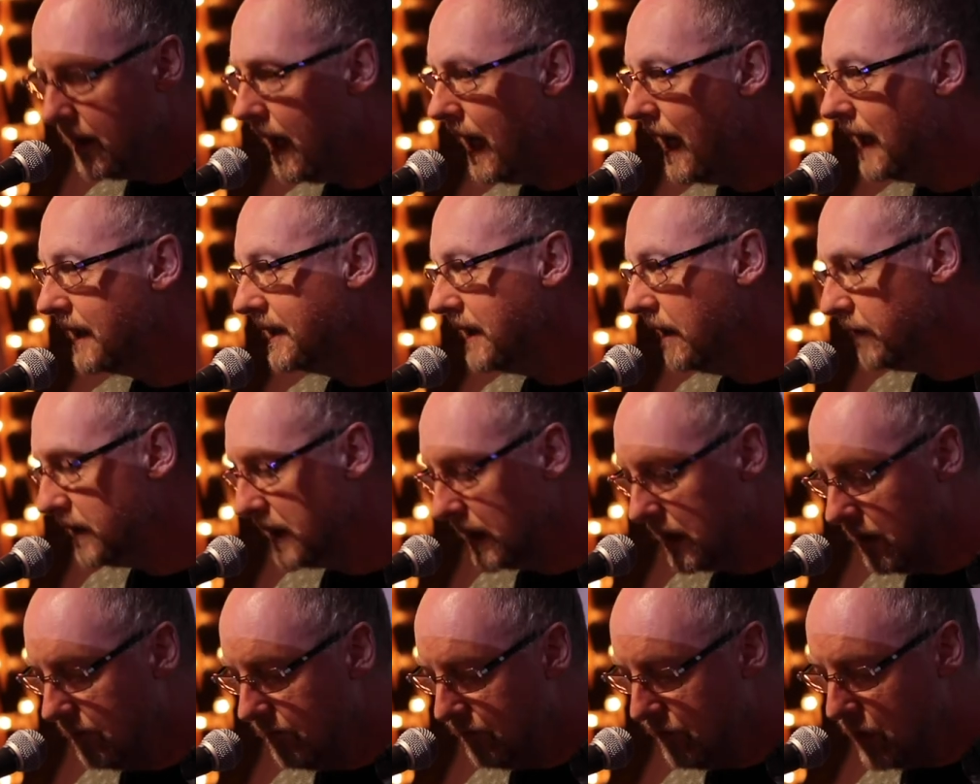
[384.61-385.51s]
As if to
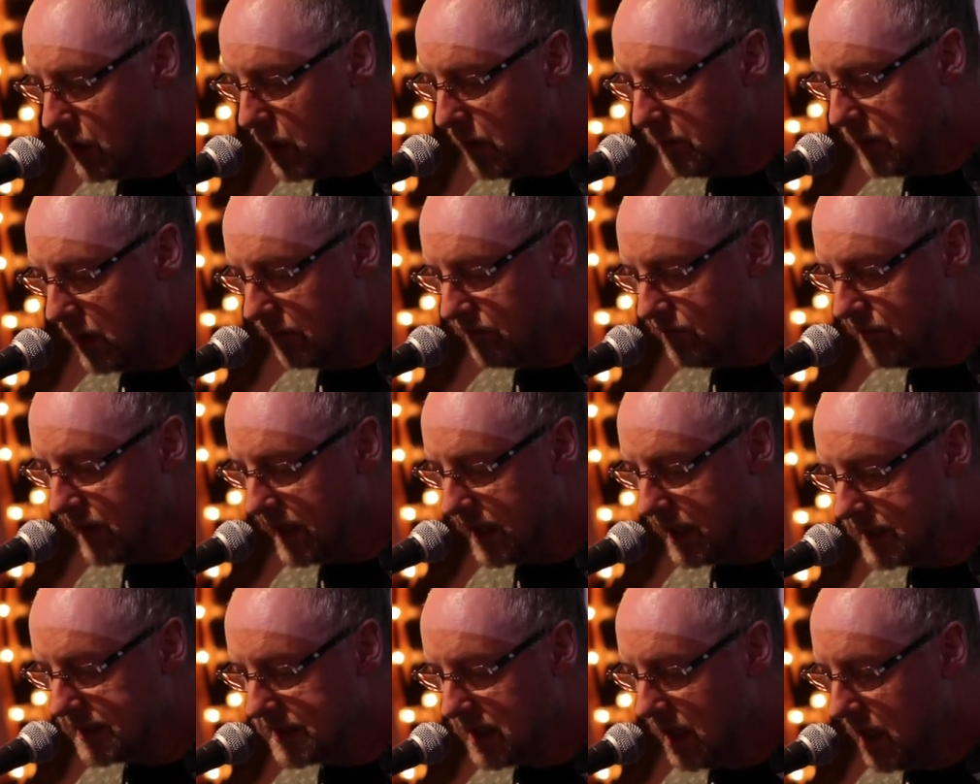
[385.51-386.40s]
confirm her
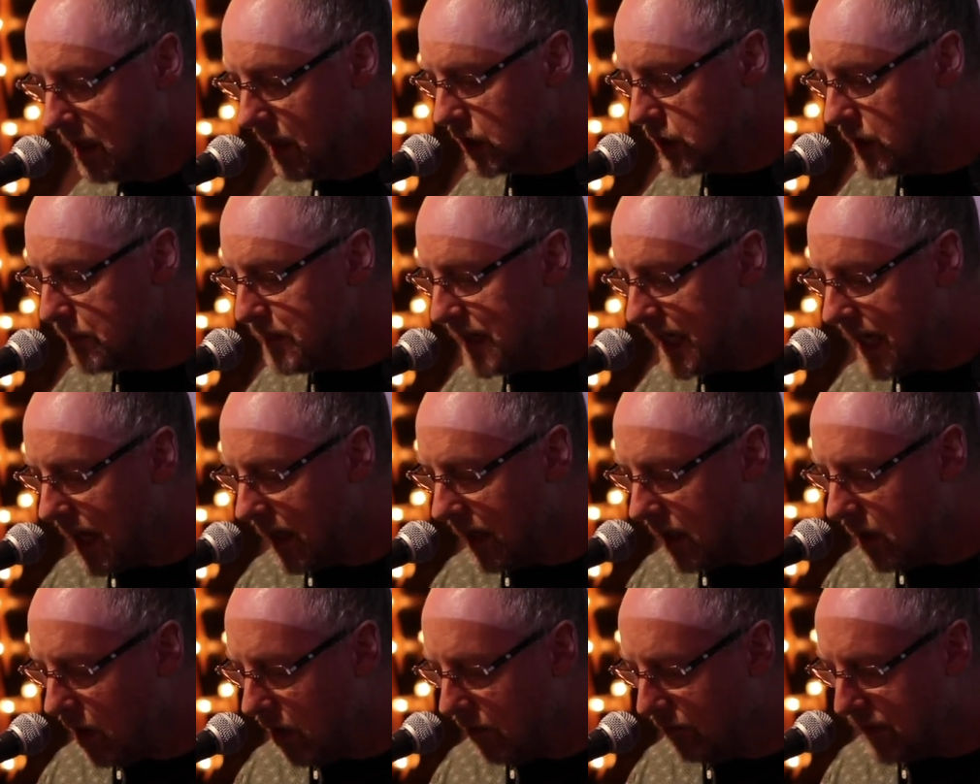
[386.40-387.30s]
fears, she began
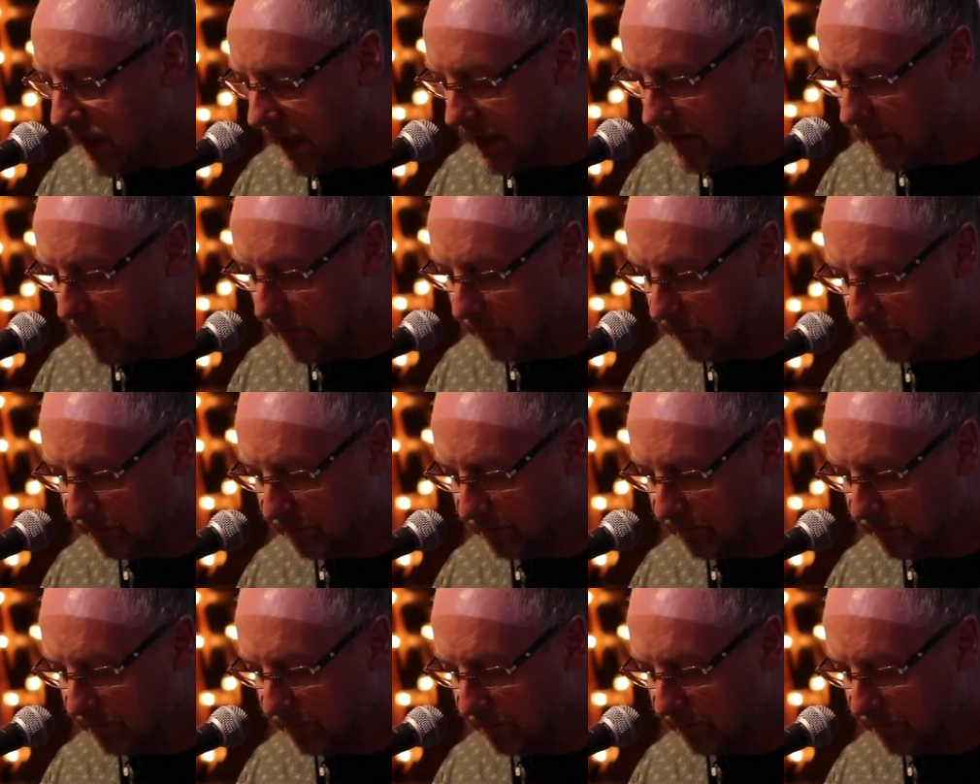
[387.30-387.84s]
coughing.